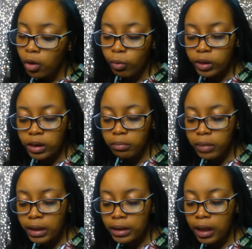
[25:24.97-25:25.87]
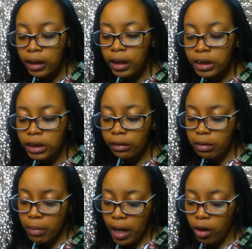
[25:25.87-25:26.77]
When she meets a
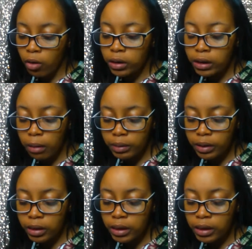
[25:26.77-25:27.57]
legendary man called Samson,